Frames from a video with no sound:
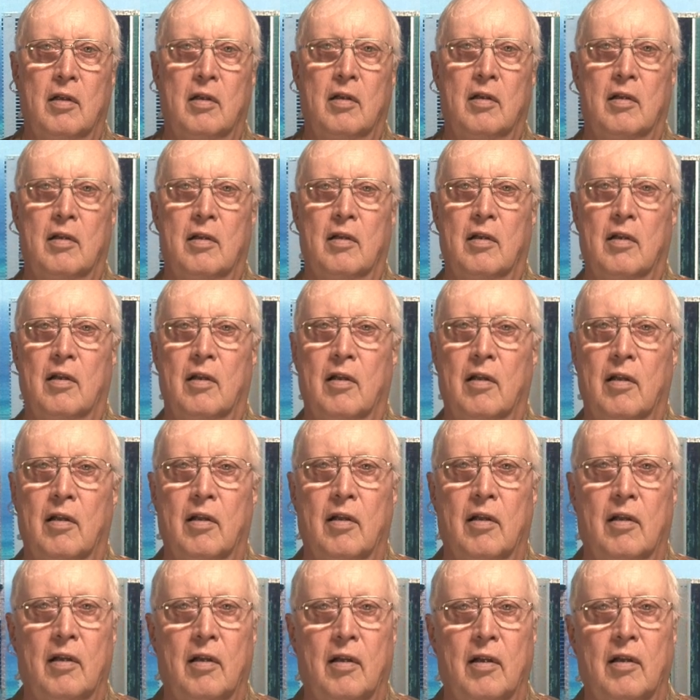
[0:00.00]

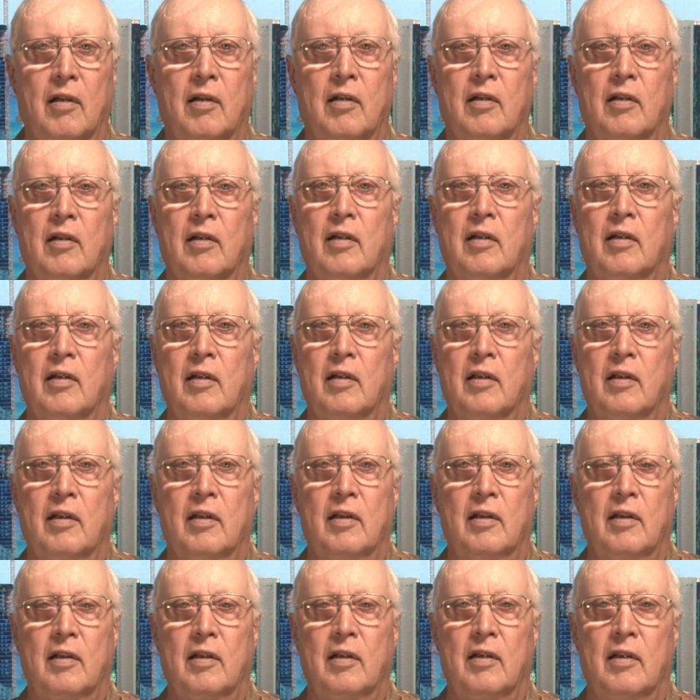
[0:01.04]

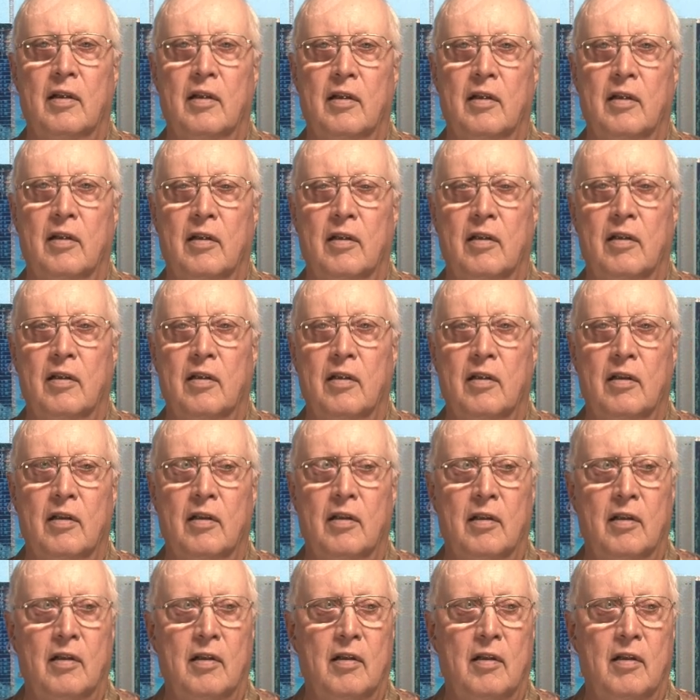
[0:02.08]

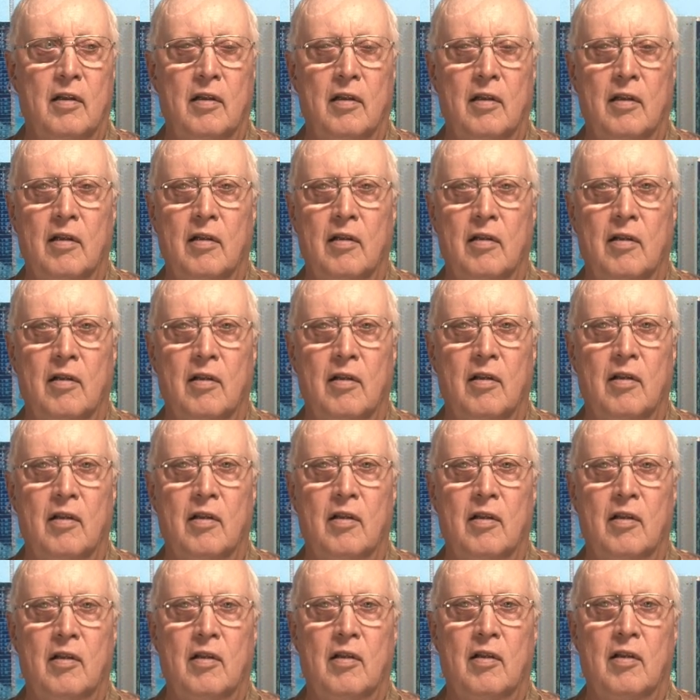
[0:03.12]

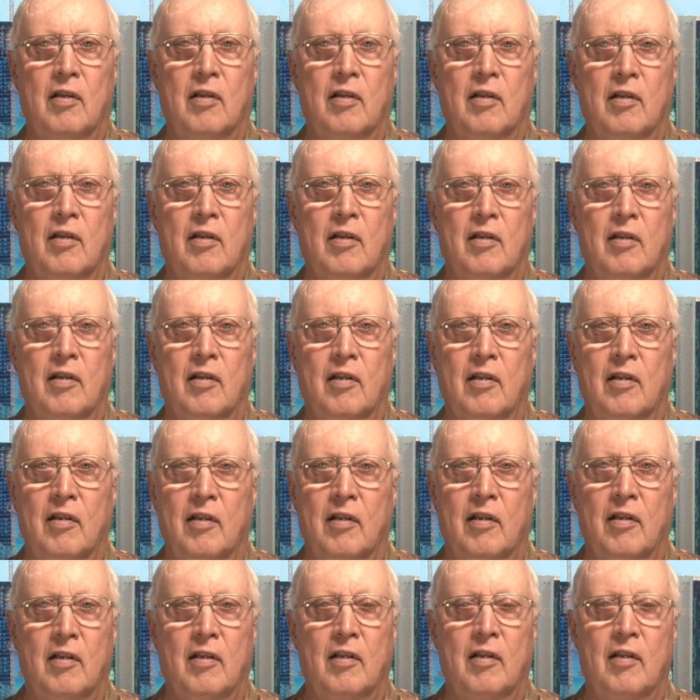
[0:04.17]

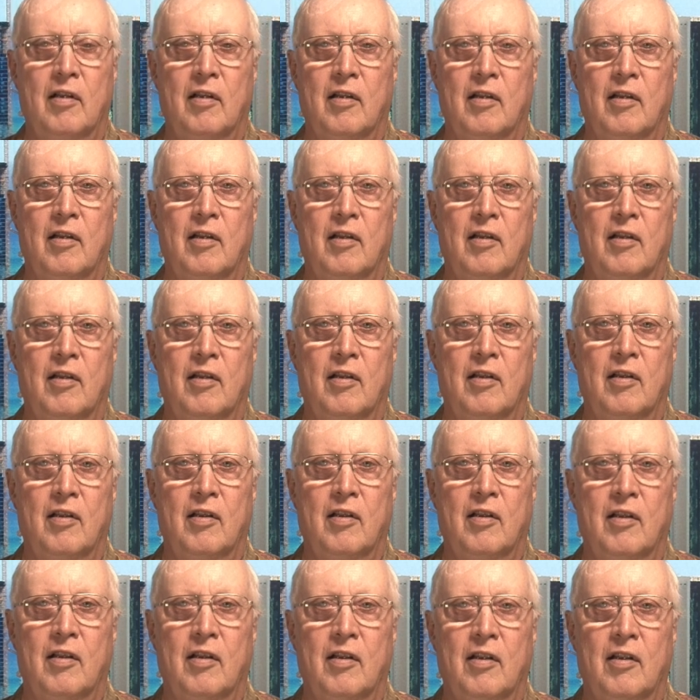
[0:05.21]

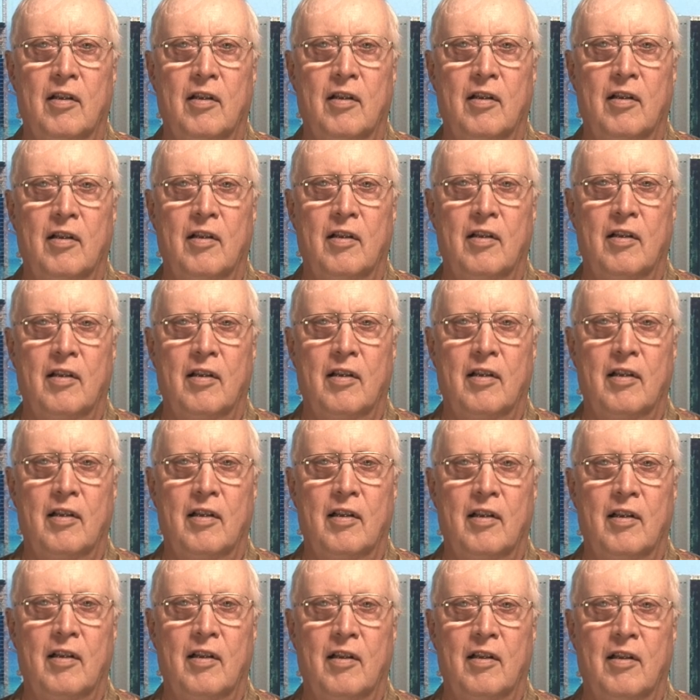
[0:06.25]

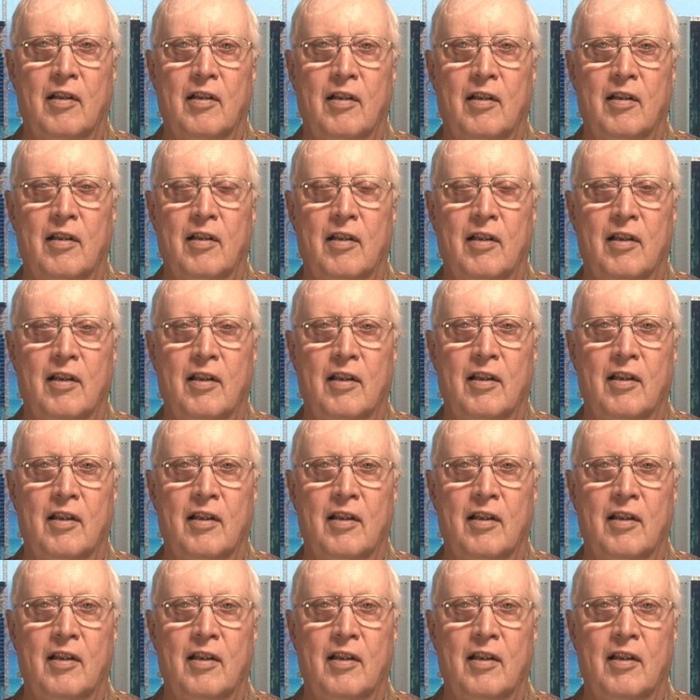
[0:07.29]
This person isn't speaking.